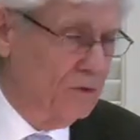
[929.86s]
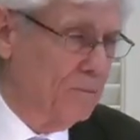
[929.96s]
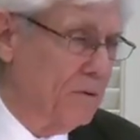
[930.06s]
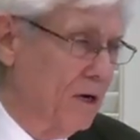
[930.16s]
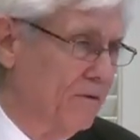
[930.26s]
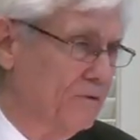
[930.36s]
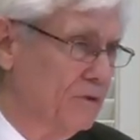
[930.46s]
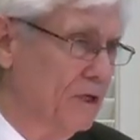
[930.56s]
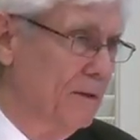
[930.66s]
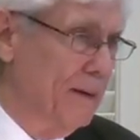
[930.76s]
a
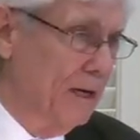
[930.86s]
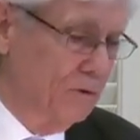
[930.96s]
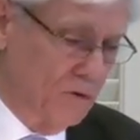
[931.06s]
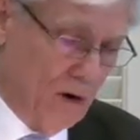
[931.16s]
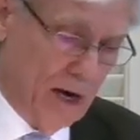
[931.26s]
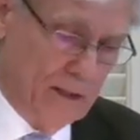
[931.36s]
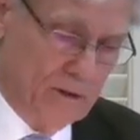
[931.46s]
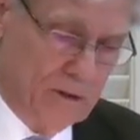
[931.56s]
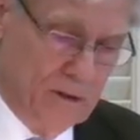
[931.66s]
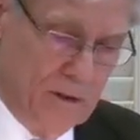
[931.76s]
prophecy about
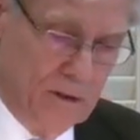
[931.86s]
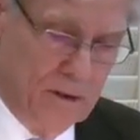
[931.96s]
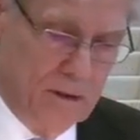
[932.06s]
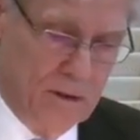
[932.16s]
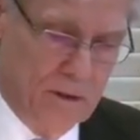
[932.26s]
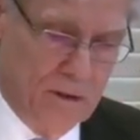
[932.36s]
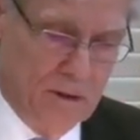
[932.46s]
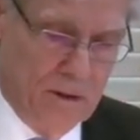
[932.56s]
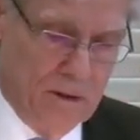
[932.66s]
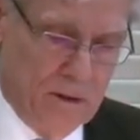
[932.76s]
Christ.
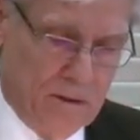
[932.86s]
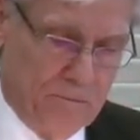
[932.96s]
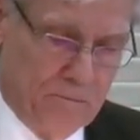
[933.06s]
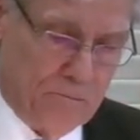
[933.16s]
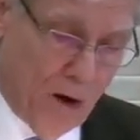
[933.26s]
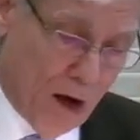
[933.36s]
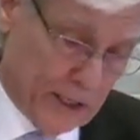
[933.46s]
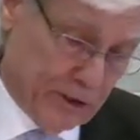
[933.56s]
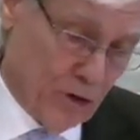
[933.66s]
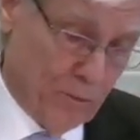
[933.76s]
Paul
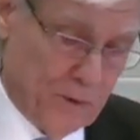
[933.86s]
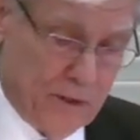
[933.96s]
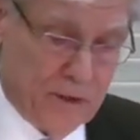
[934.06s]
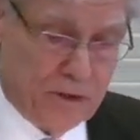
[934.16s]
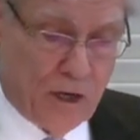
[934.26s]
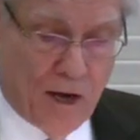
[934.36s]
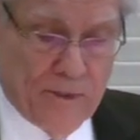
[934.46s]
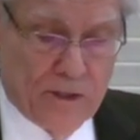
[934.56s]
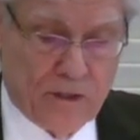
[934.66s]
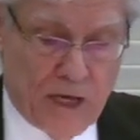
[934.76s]
interpreted the psalm
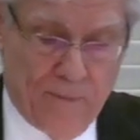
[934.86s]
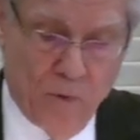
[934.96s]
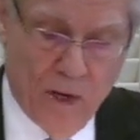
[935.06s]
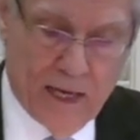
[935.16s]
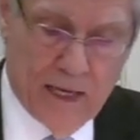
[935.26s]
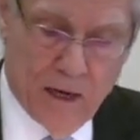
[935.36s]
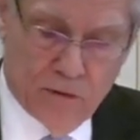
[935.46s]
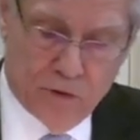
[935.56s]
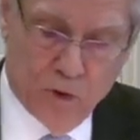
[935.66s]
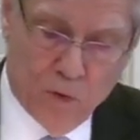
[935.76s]
in the same way. He
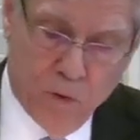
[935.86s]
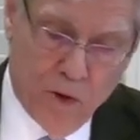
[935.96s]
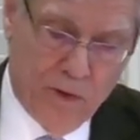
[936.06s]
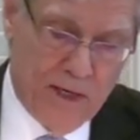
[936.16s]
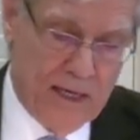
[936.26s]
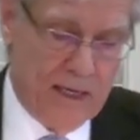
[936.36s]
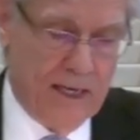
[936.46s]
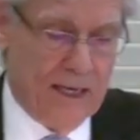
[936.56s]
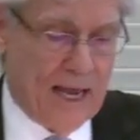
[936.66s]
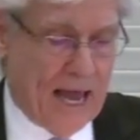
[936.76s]
also quoted it
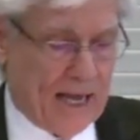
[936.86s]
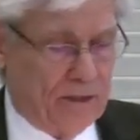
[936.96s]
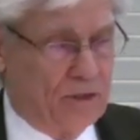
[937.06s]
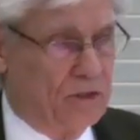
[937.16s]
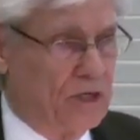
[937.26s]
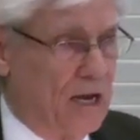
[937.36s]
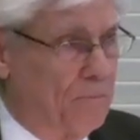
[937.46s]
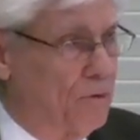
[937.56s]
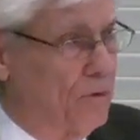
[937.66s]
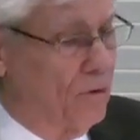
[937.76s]
in Acts
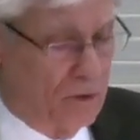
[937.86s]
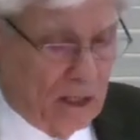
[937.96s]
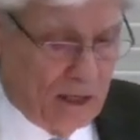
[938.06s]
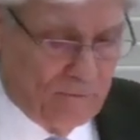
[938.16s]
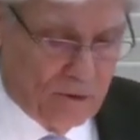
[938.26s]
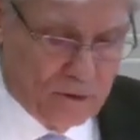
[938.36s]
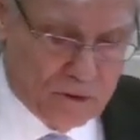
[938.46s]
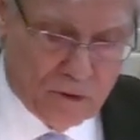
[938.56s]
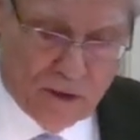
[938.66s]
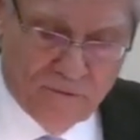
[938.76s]
chapter 13, verse
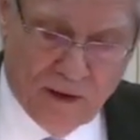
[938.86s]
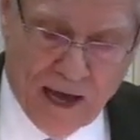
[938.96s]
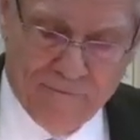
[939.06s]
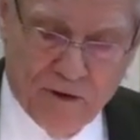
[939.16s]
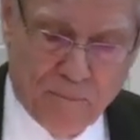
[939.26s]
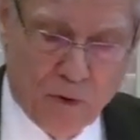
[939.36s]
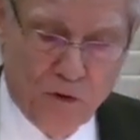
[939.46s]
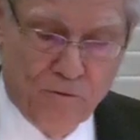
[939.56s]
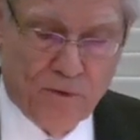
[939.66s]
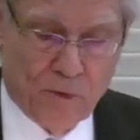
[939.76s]
35, to
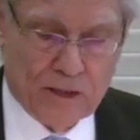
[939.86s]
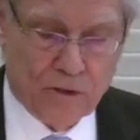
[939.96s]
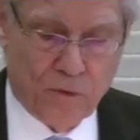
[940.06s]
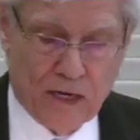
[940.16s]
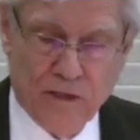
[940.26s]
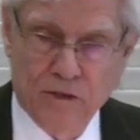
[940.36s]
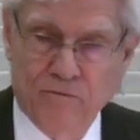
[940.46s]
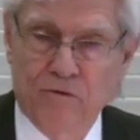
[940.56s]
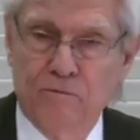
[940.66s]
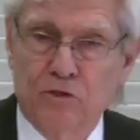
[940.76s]
prove the resurrection
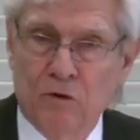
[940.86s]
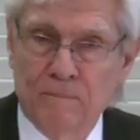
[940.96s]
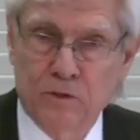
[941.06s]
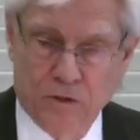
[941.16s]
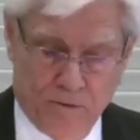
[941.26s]
from Scripture.